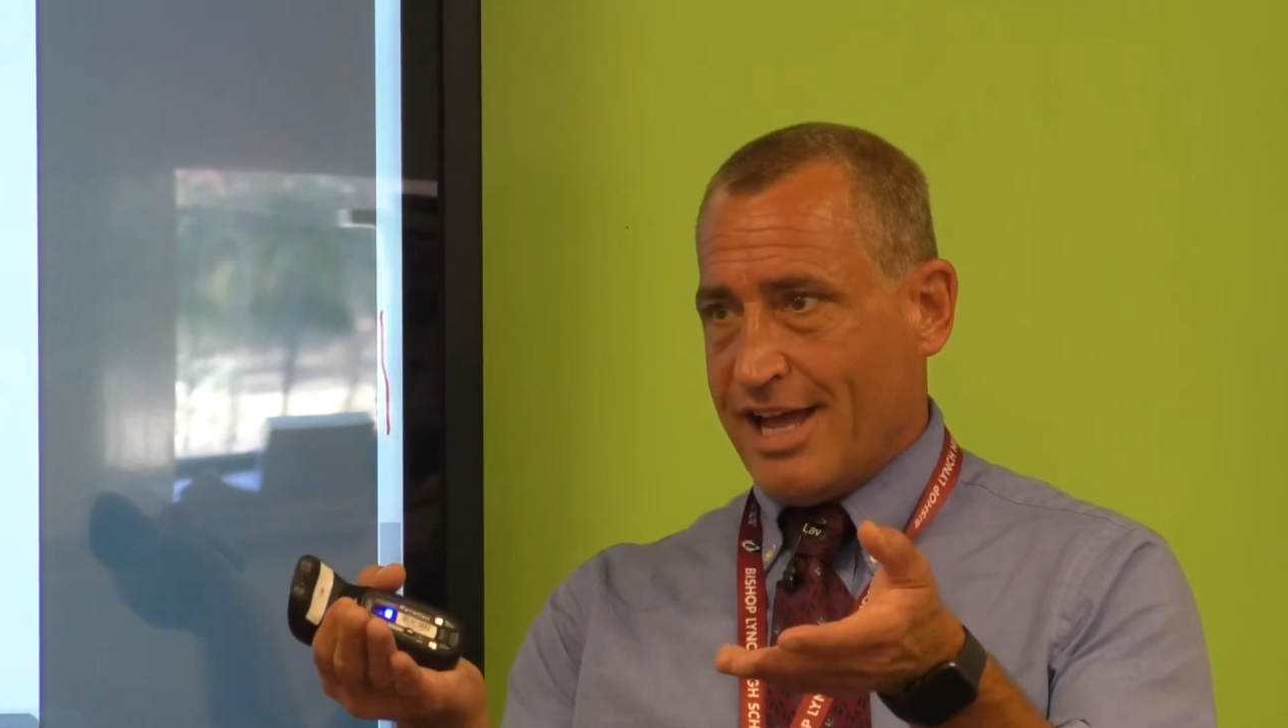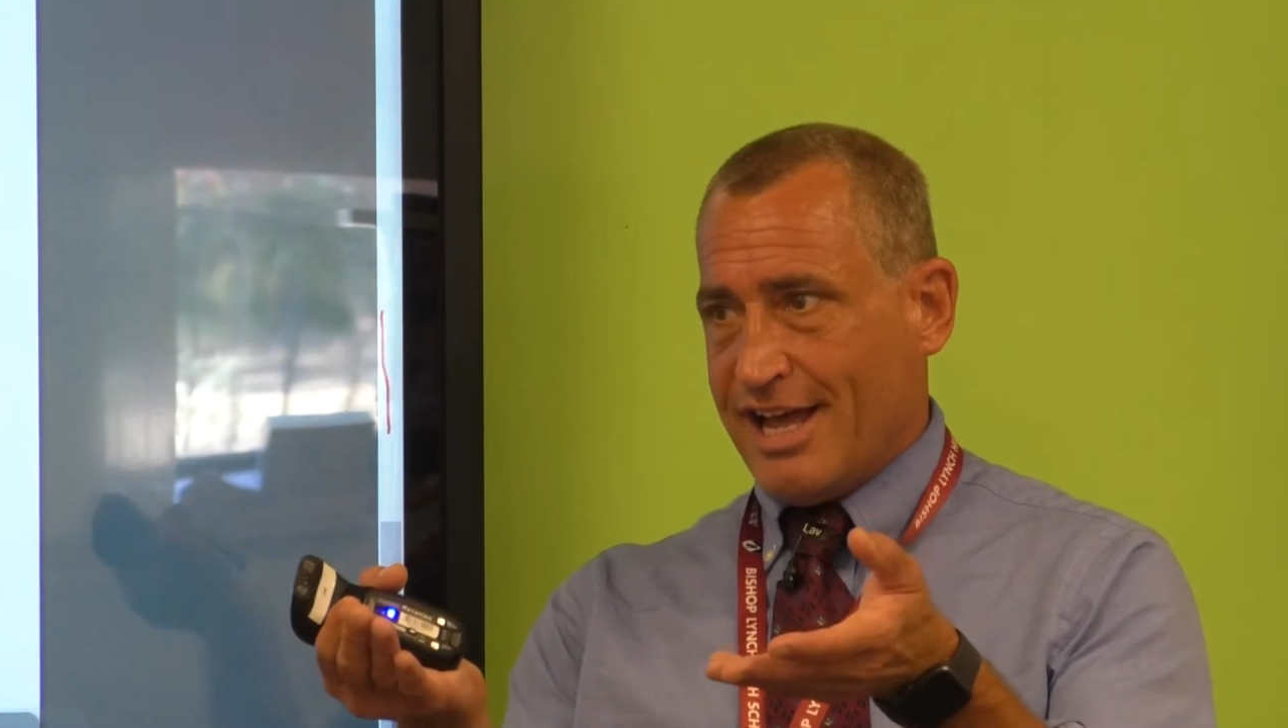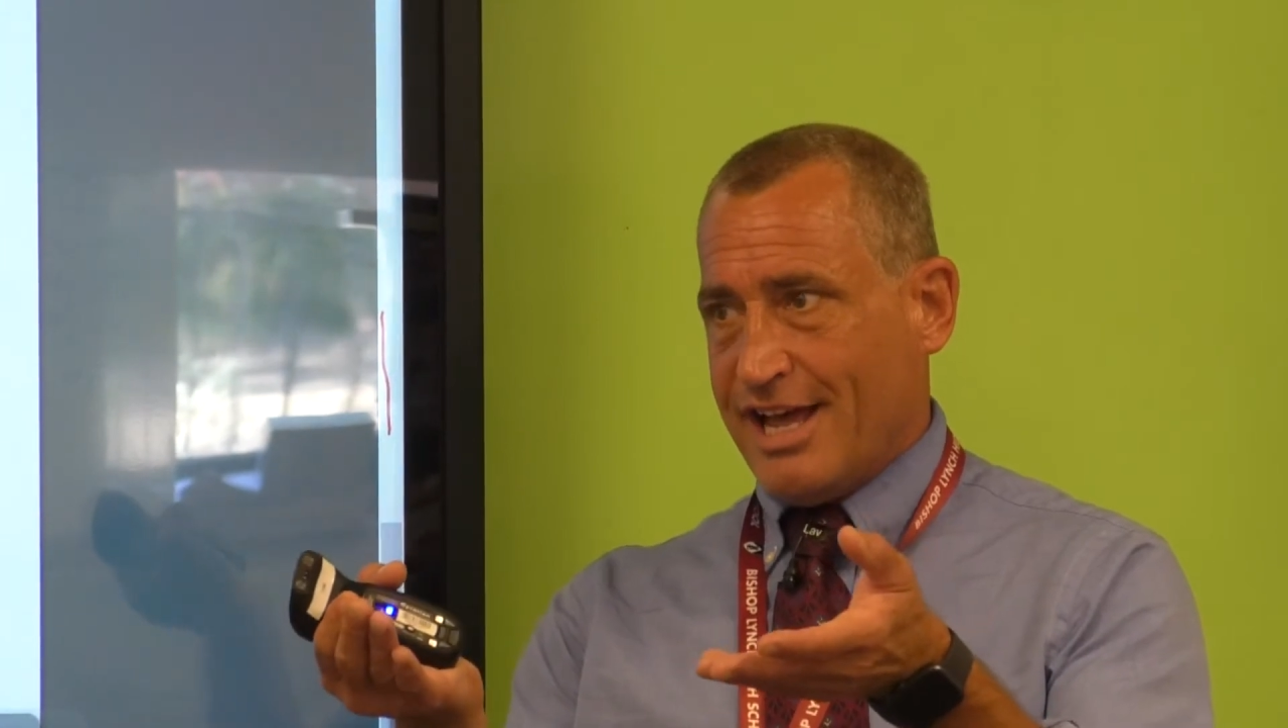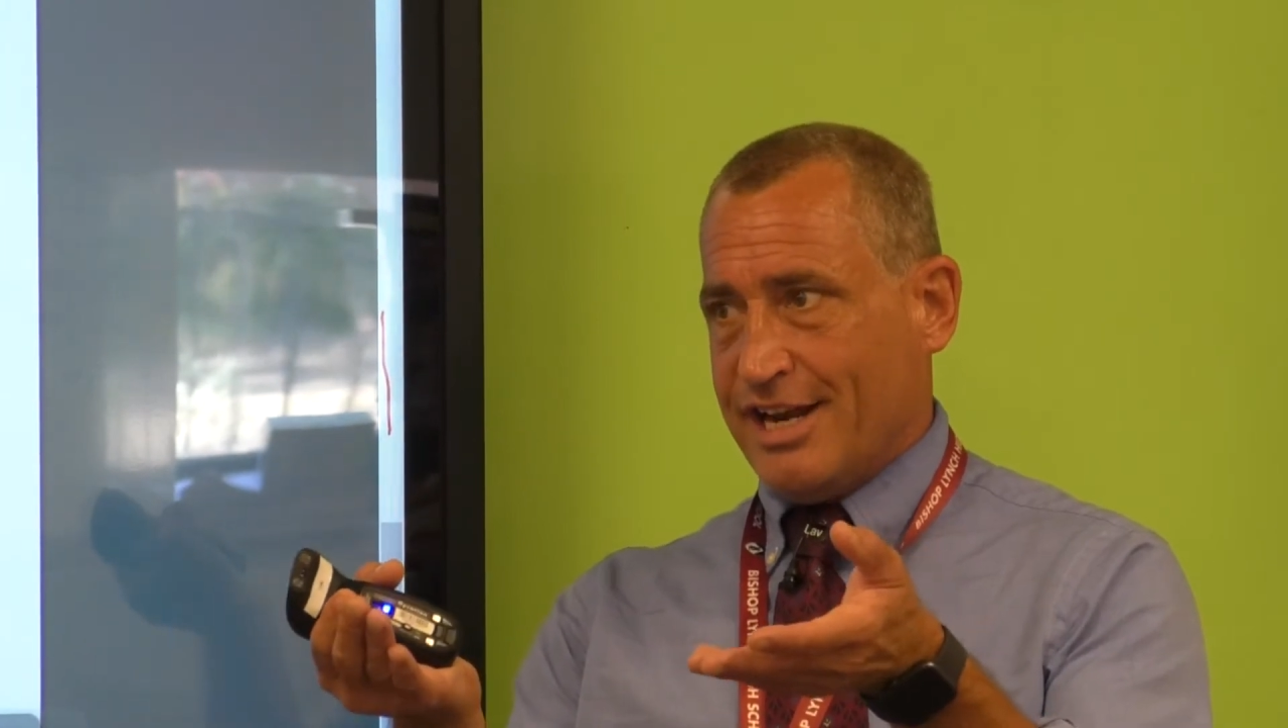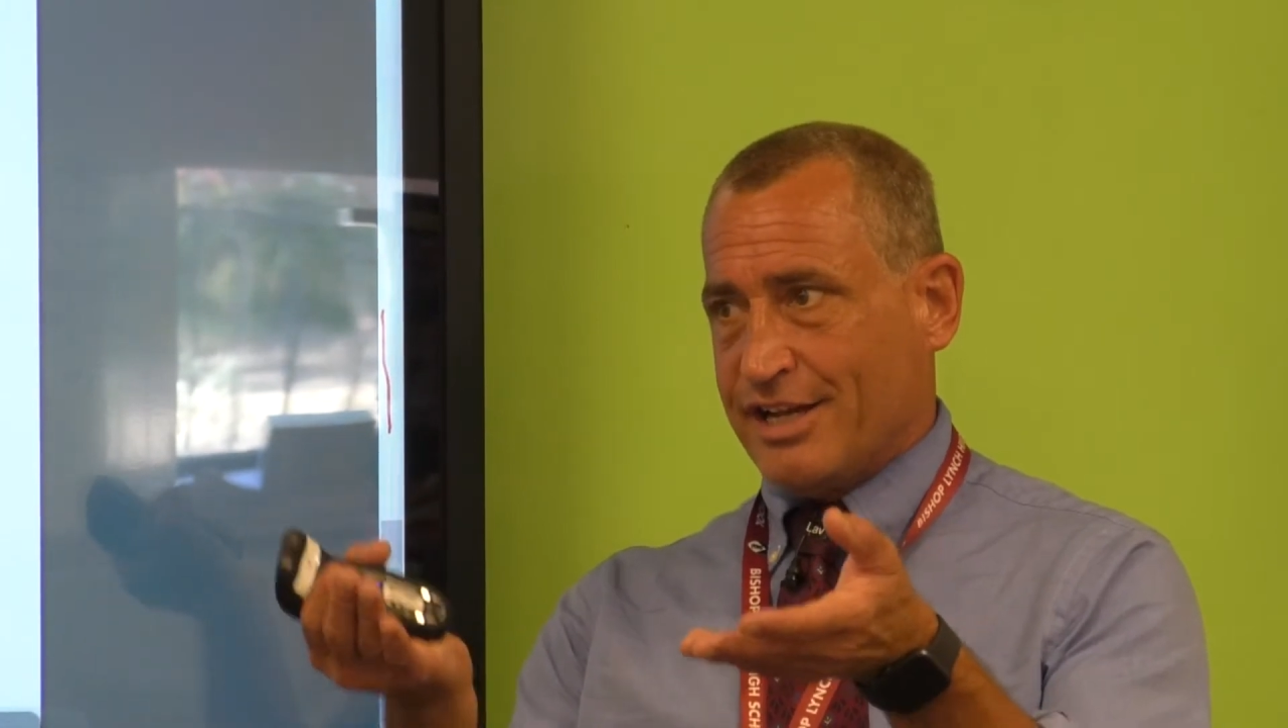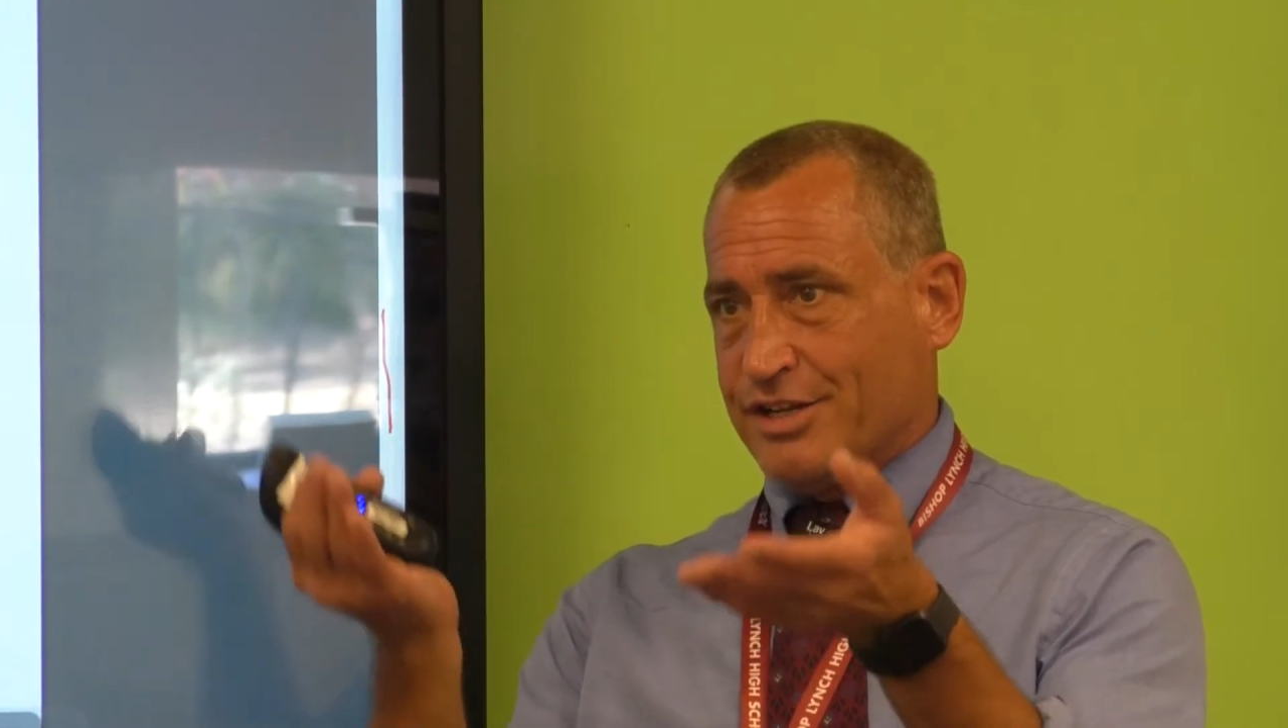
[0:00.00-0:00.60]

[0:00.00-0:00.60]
and it